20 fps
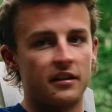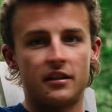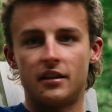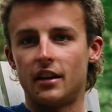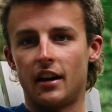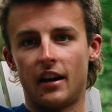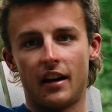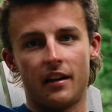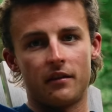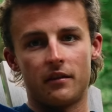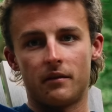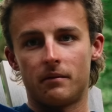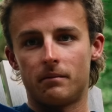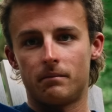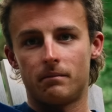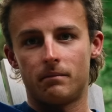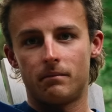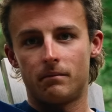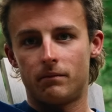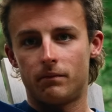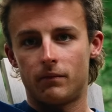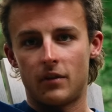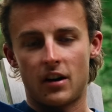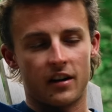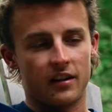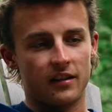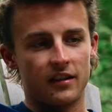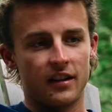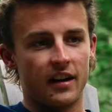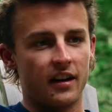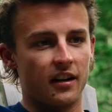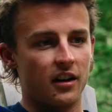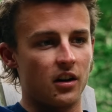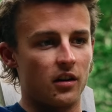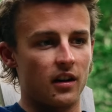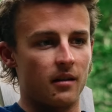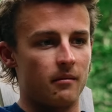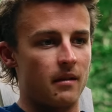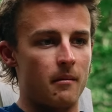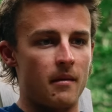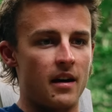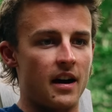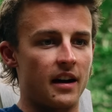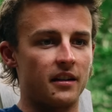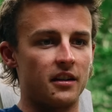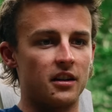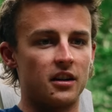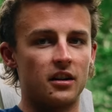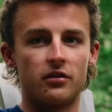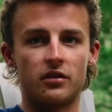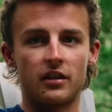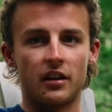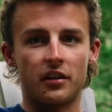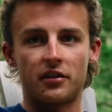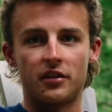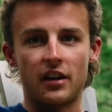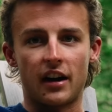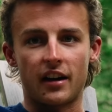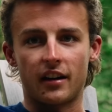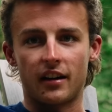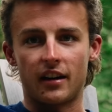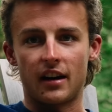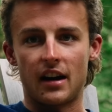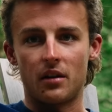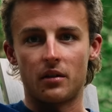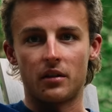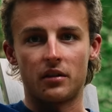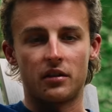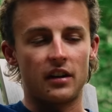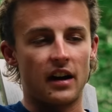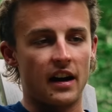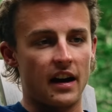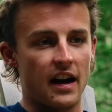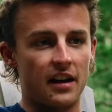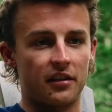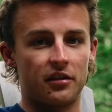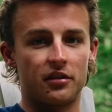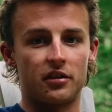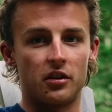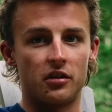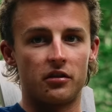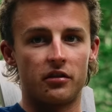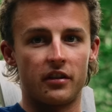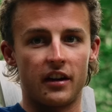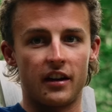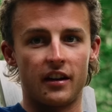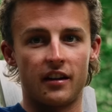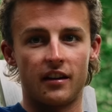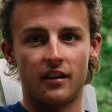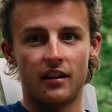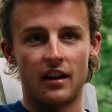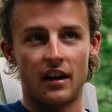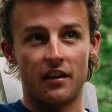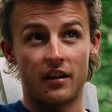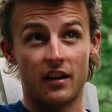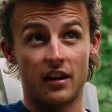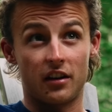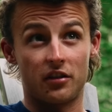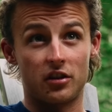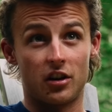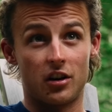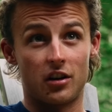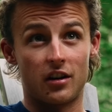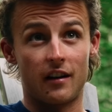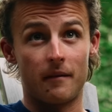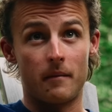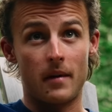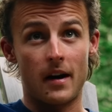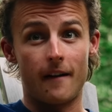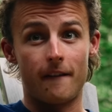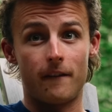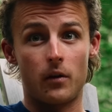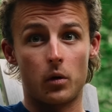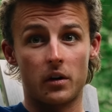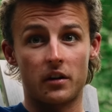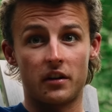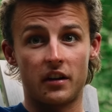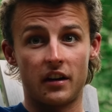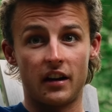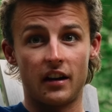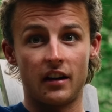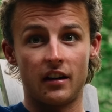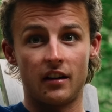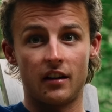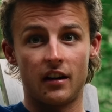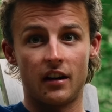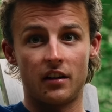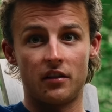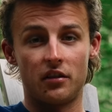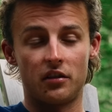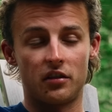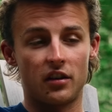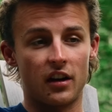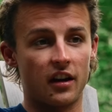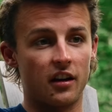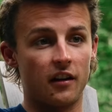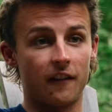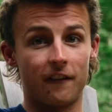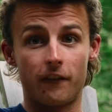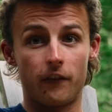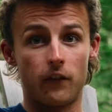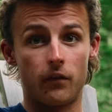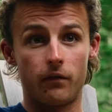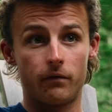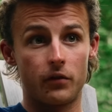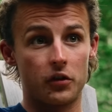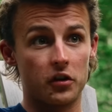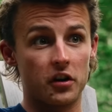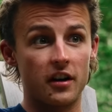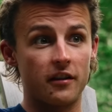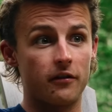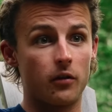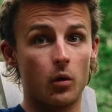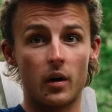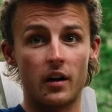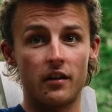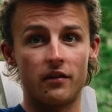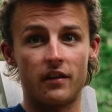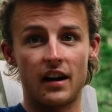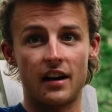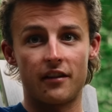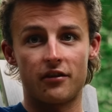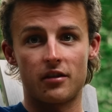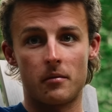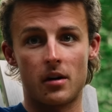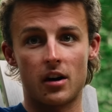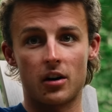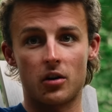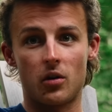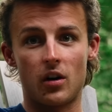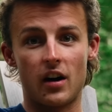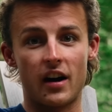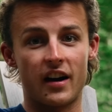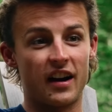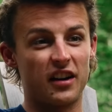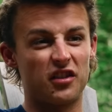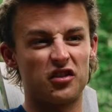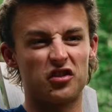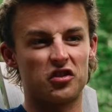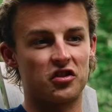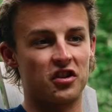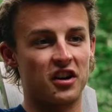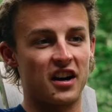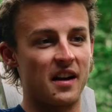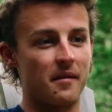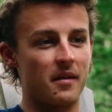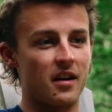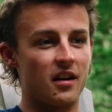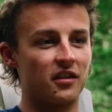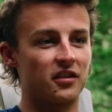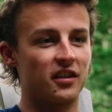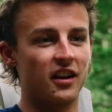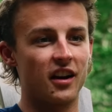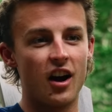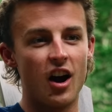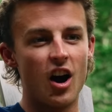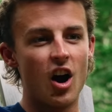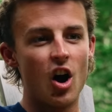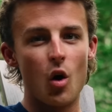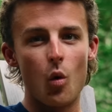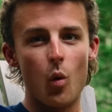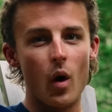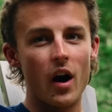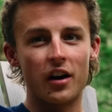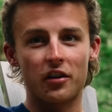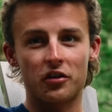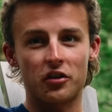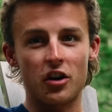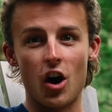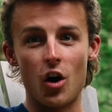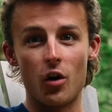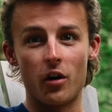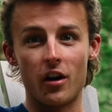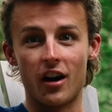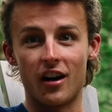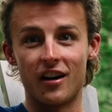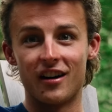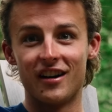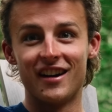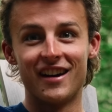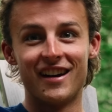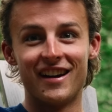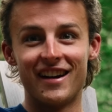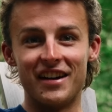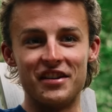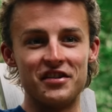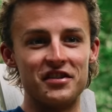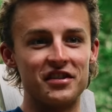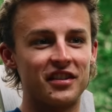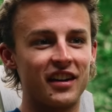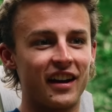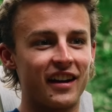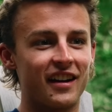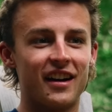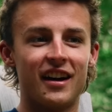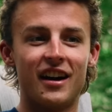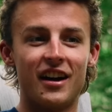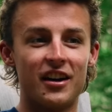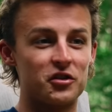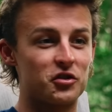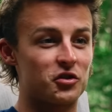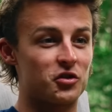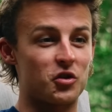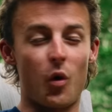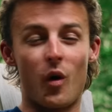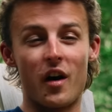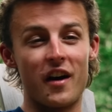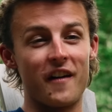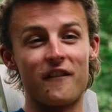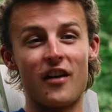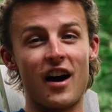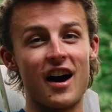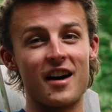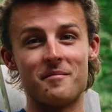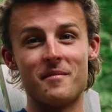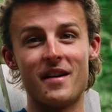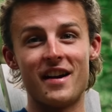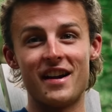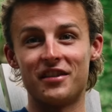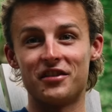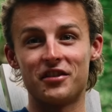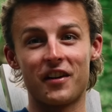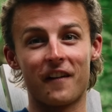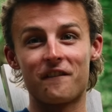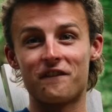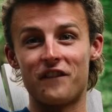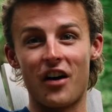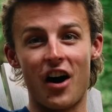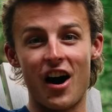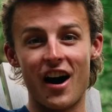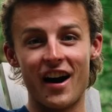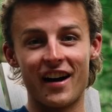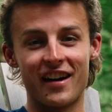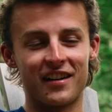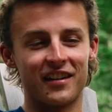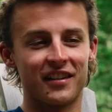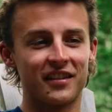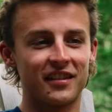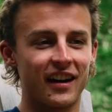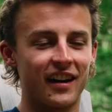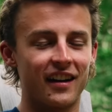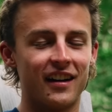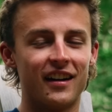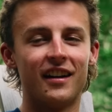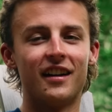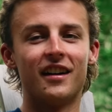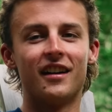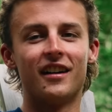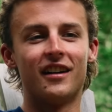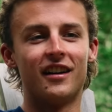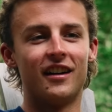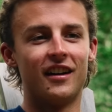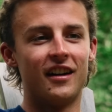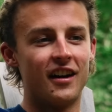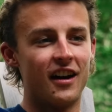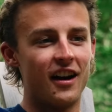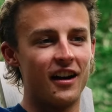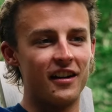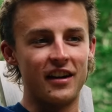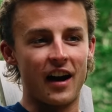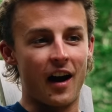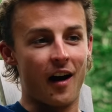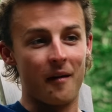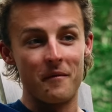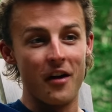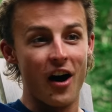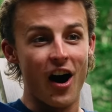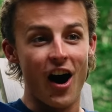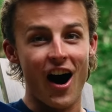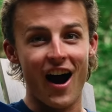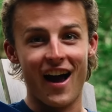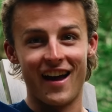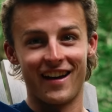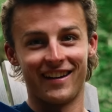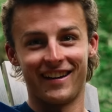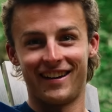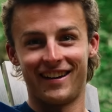Didn't even fucking let it go into my mind, though, for a second. I asked Sophie. I think I saw her at mile 14. And she's like, 3:45 for Marquardt. And I screamed. I was like, where's Kona? And she's like, 25 minutes, you're fine. And I was like, I'm not.